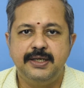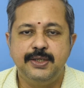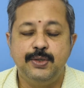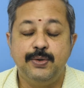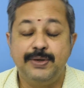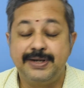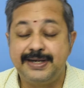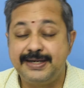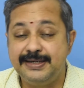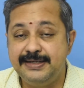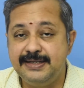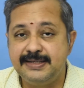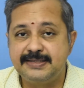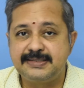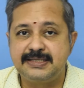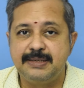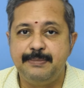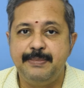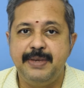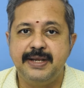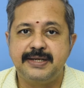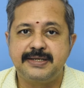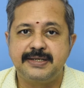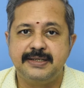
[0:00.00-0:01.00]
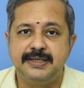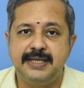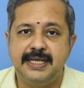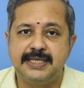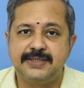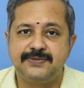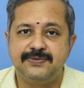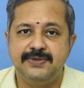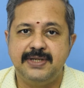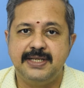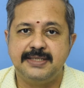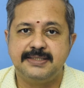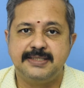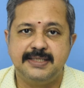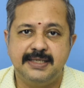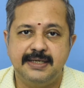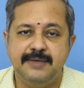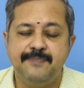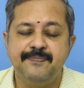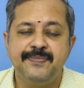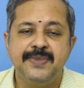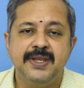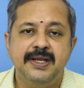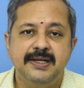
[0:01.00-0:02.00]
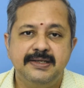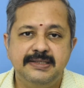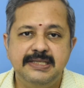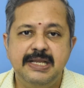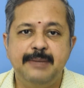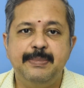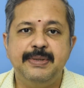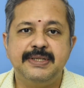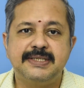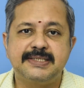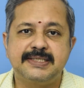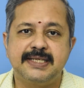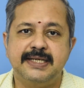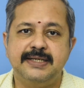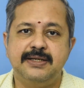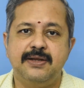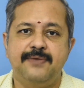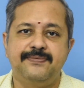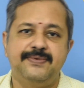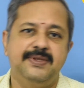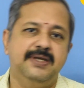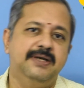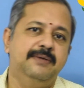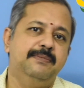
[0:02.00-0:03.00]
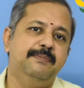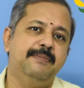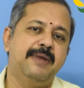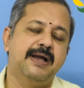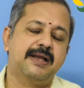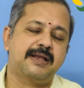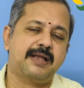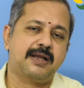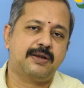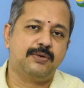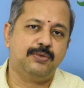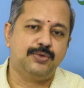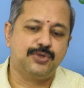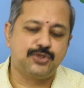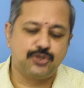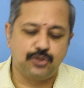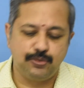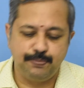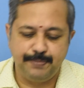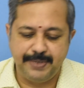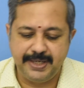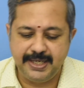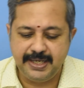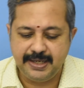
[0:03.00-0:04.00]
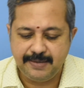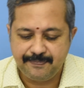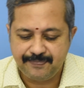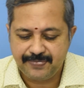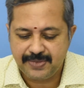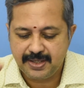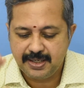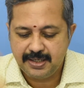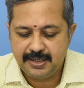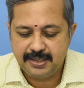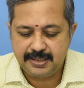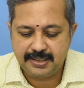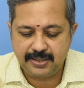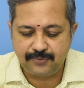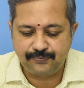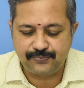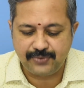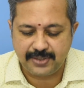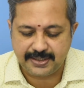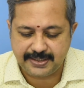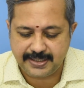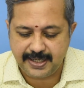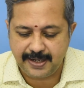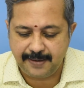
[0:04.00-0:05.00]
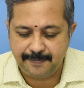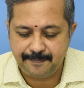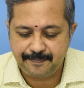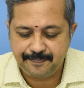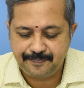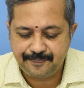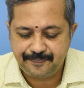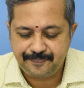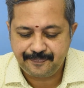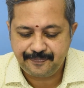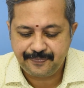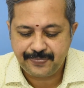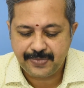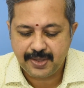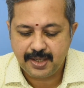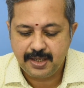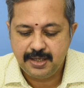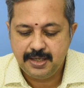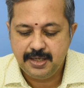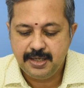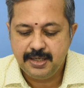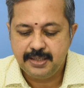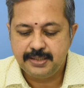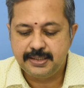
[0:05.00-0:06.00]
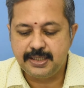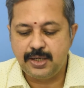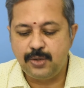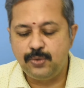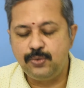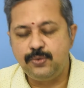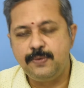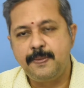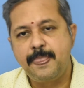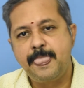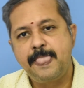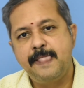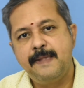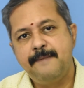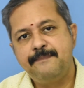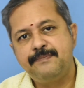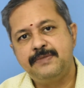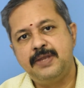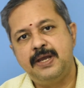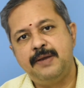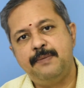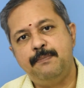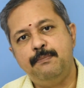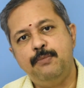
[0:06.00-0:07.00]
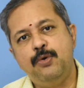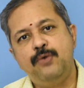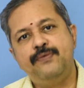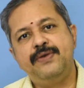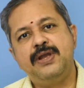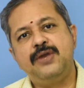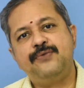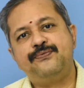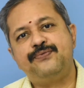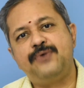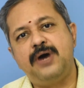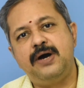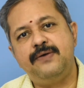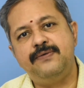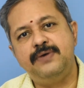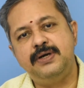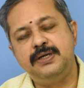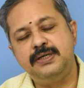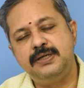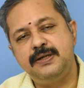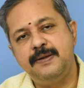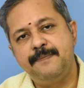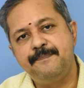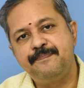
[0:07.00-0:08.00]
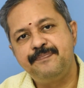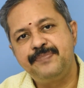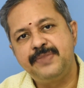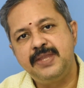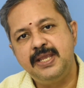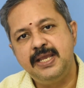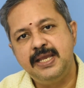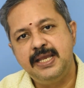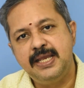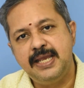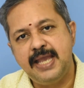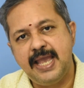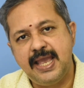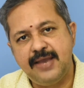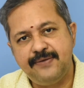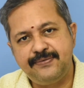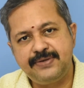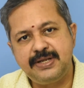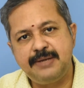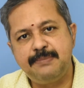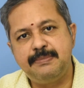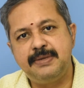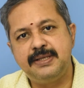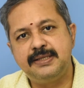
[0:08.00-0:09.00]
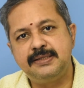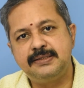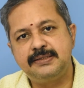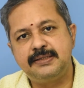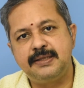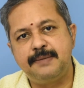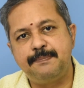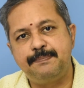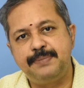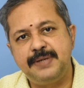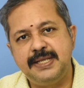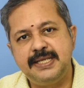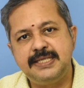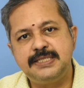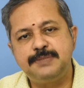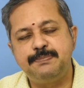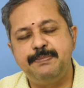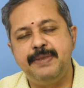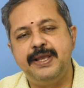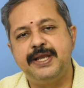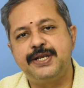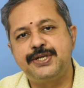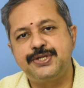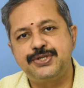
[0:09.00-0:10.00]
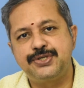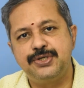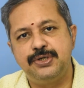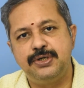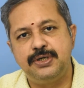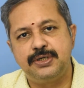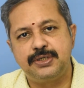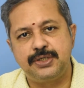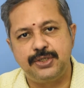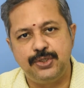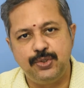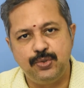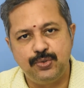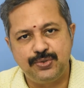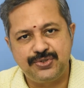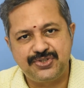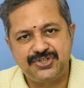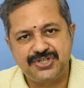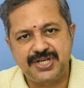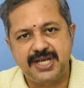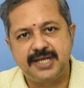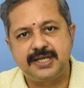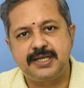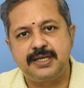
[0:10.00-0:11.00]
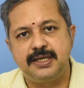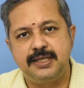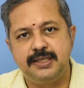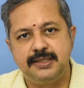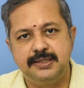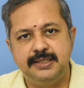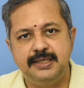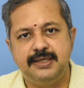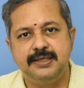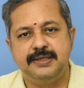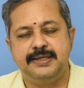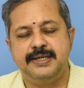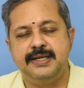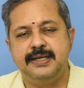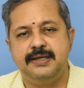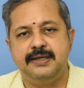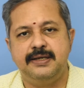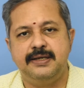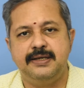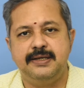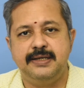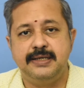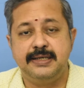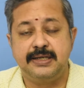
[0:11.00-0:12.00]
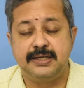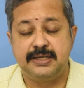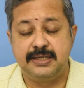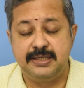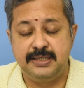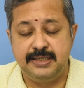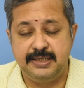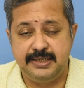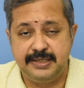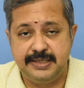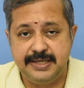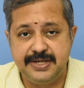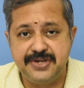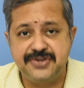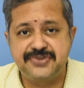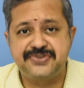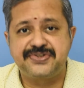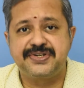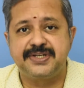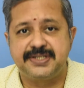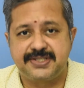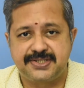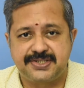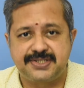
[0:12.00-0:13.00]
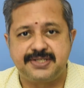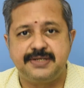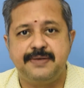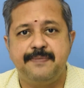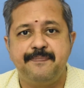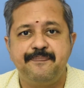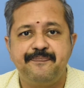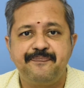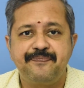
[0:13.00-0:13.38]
Your credit summation as well as the debit side of the bank account should be reflecting. Now, moving forward, every month, please make sure you check the interest